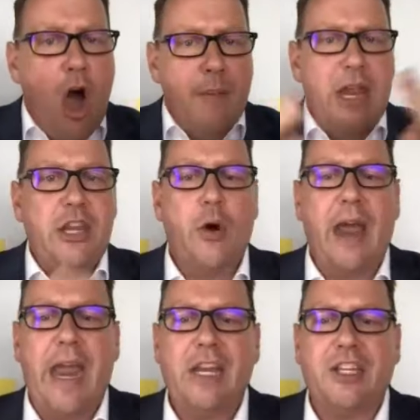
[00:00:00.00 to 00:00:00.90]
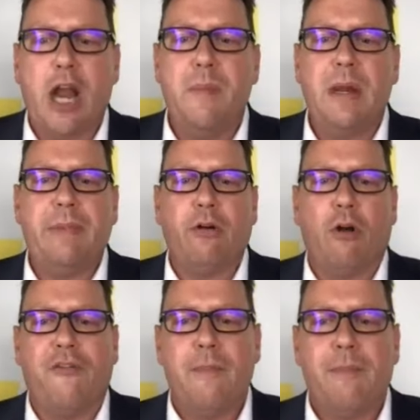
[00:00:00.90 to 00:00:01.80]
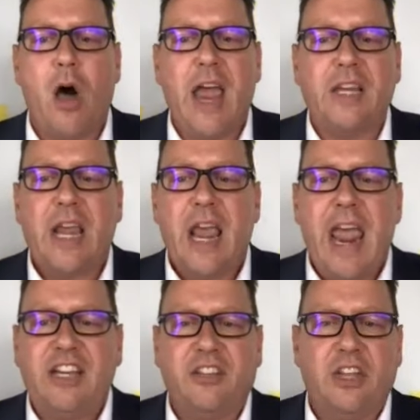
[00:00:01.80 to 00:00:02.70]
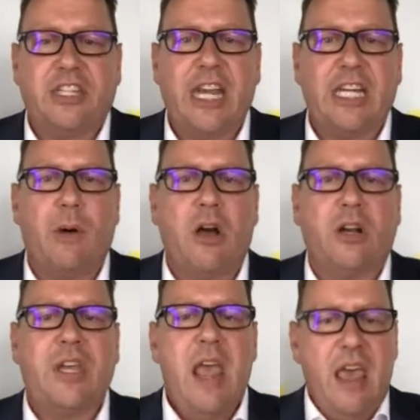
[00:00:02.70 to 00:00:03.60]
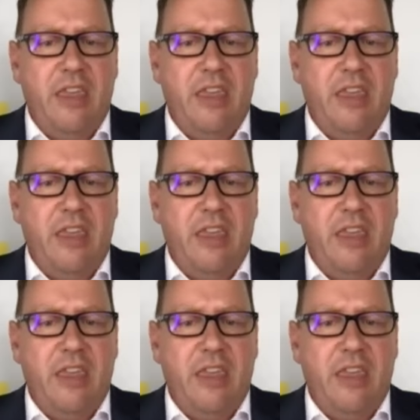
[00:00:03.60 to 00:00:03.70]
I'm in your hands, an opening bid or offer, buyers. Head to the text box.